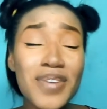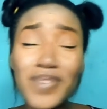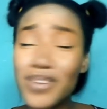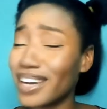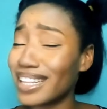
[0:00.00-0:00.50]

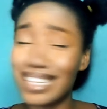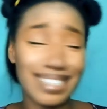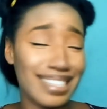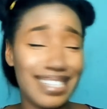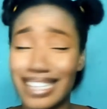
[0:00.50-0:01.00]
We
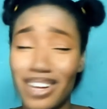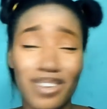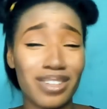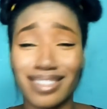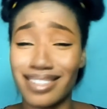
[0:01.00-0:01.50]
overthink things a
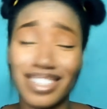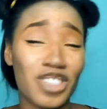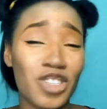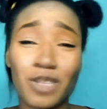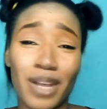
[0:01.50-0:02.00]
lot.
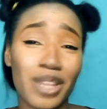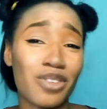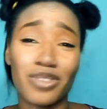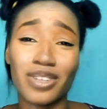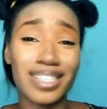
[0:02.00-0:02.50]
It's just part
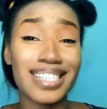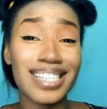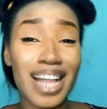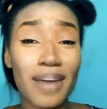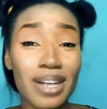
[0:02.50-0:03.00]
of us. It's
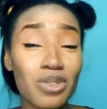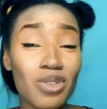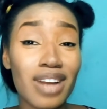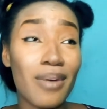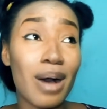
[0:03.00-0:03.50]
in our
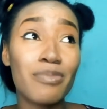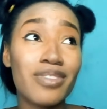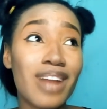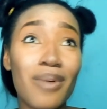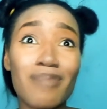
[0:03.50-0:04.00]
soul, our
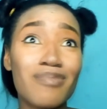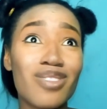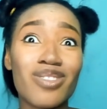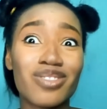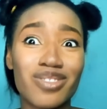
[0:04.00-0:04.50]
bone, our
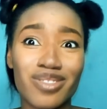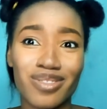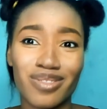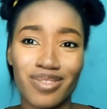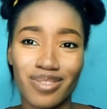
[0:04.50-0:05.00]
blood
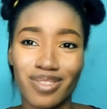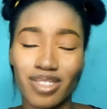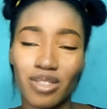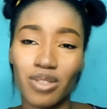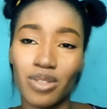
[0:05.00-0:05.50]

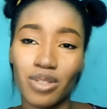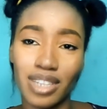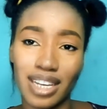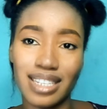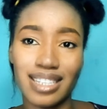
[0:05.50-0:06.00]
so
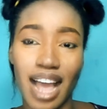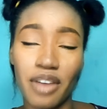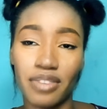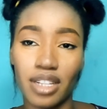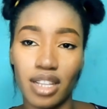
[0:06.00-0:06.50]
yes i
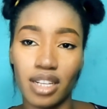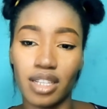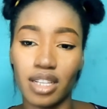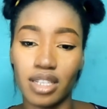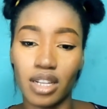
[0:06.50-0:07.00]
overthink
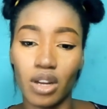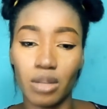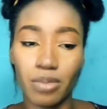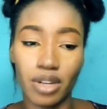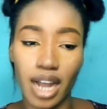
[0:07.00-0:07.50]
things a
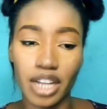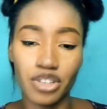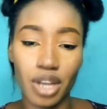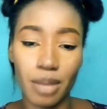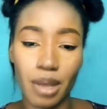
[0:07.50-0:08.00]
lot but i
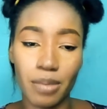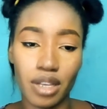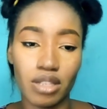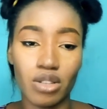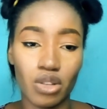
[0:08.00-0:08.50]
try my
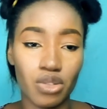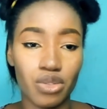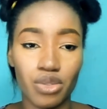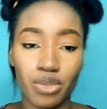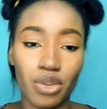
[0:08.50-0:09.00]
best not
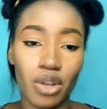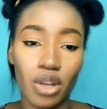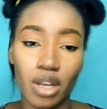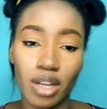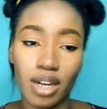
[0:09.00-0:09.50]
to
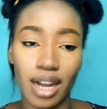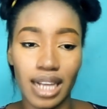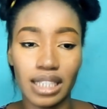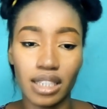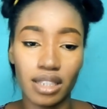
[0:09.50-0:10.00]

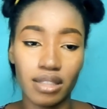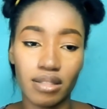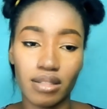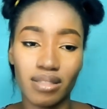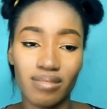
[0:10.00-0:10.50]
like
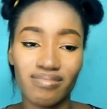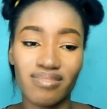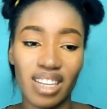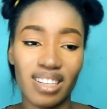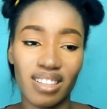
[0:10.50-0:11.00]

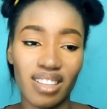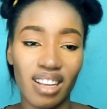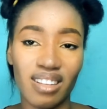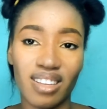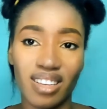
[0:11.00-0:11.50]
think
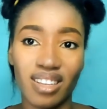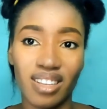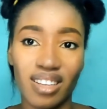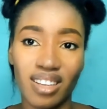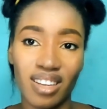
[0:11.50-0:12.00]
think
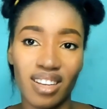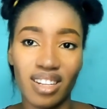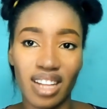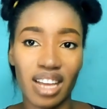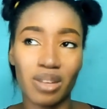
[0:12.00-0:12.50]

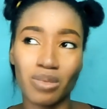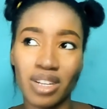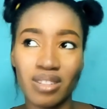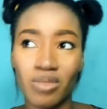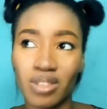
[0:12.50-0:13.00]
like
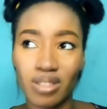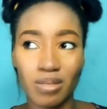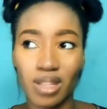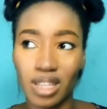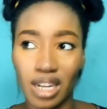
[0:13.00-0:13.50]
when one
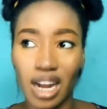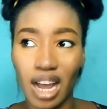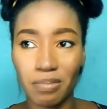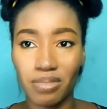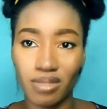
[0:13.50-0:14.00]
small thing
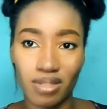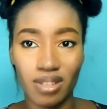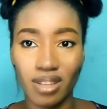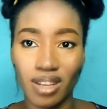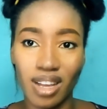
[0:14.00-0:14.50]

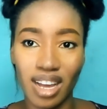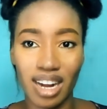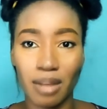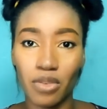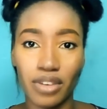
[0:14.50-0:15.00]
happens
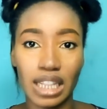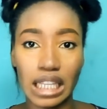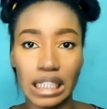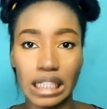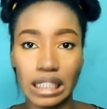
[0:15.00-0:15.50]
and i'm
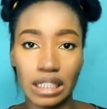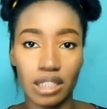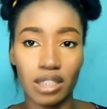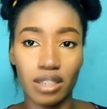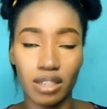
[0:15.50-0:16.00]
overthinking it